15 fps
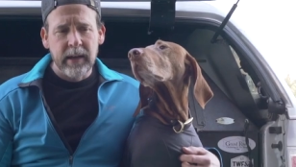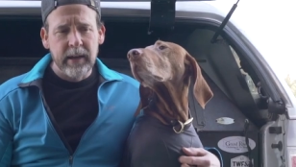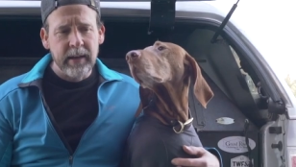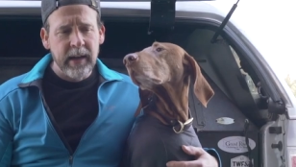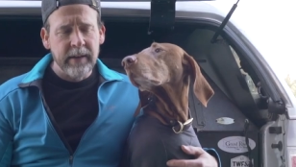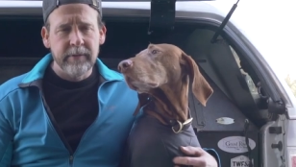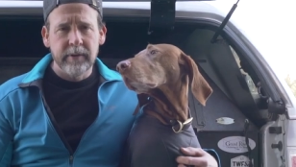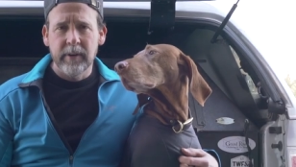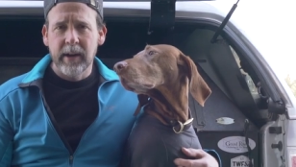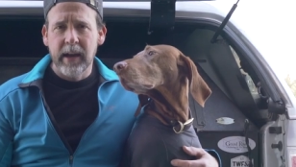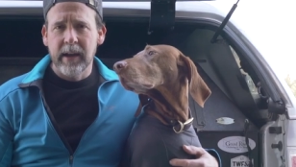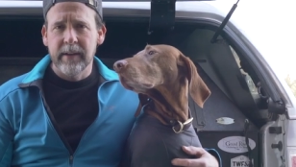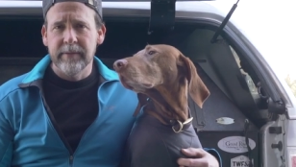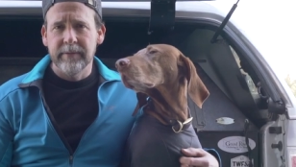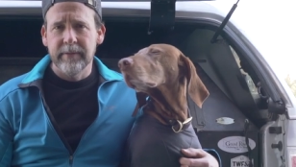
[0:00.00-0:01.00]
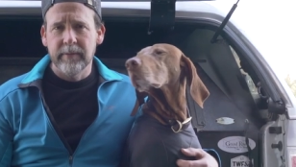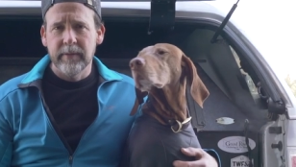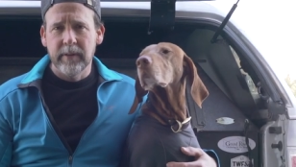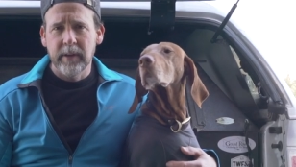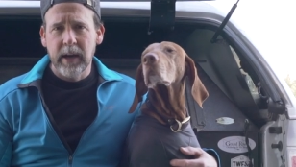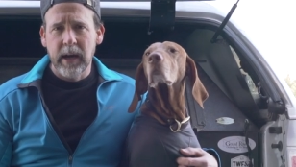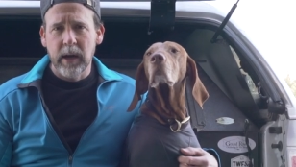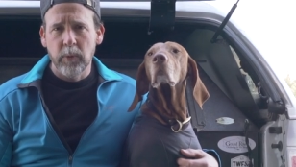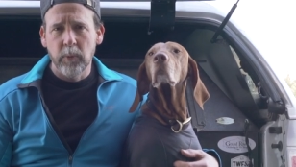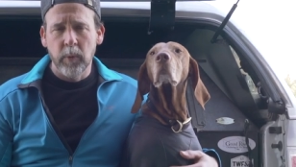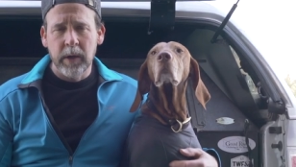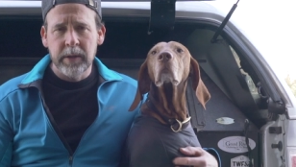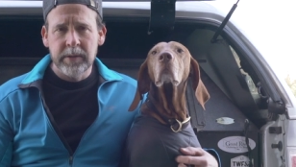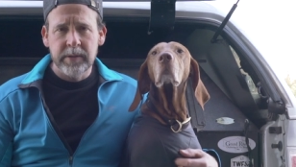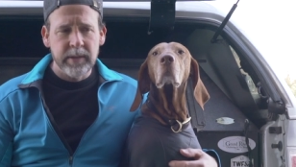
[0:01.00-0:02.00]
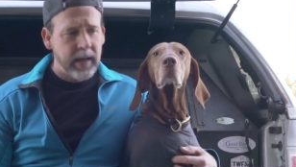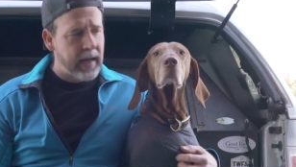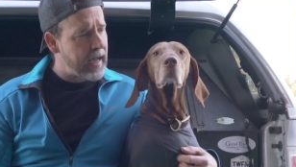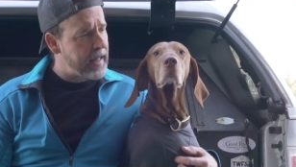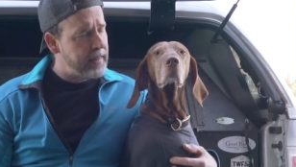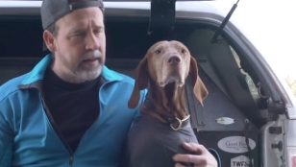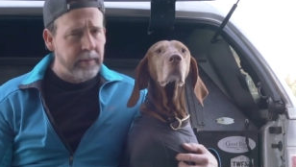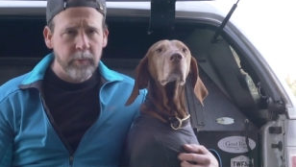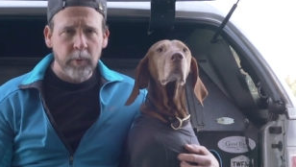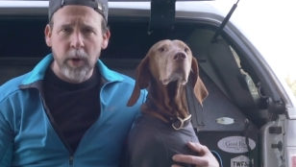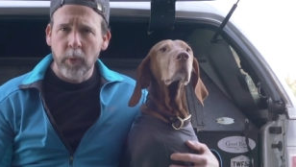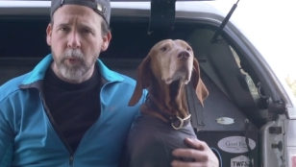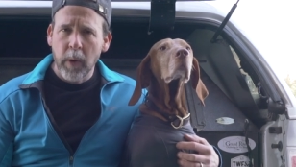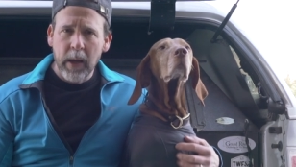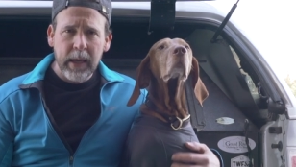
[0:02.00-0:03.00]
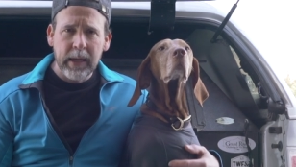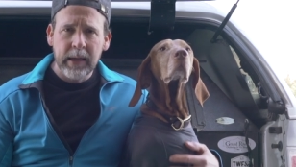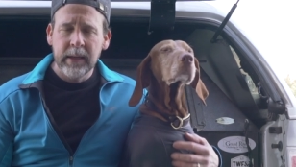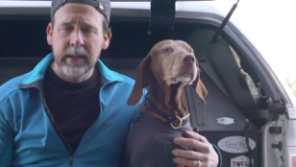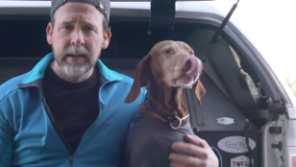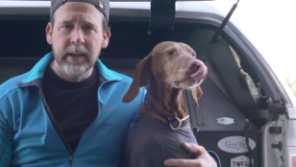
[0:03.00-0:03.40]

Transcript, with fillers: uh, never have I once uh, had them run away,